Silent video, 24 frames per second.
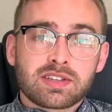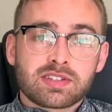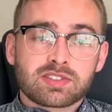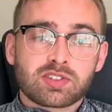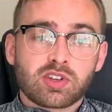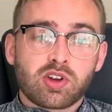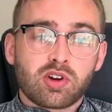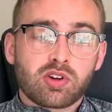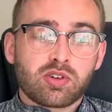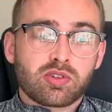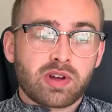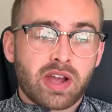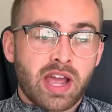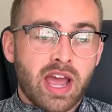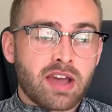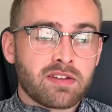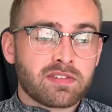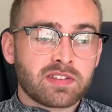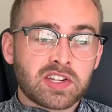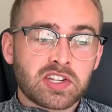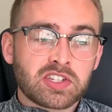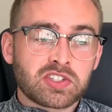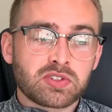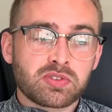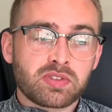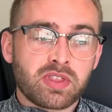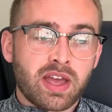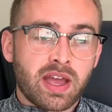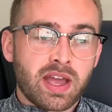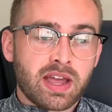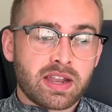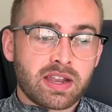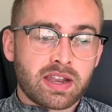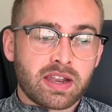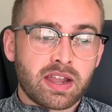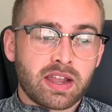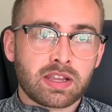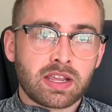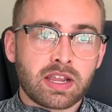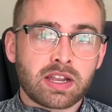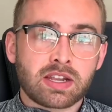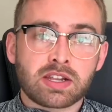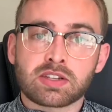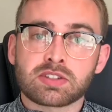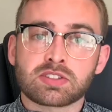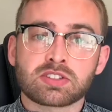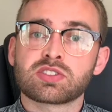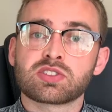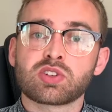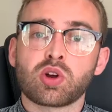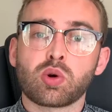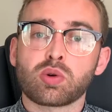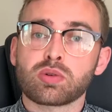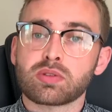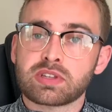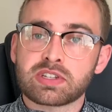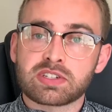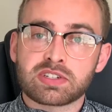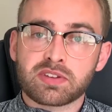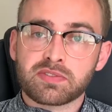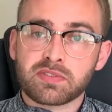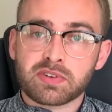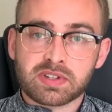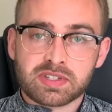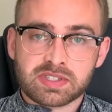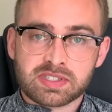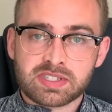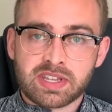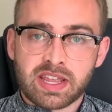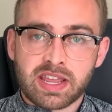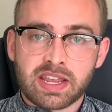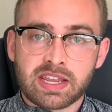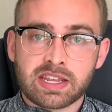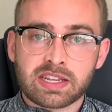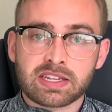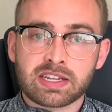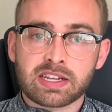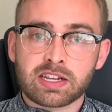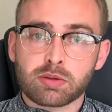So having to do that in a totally different state,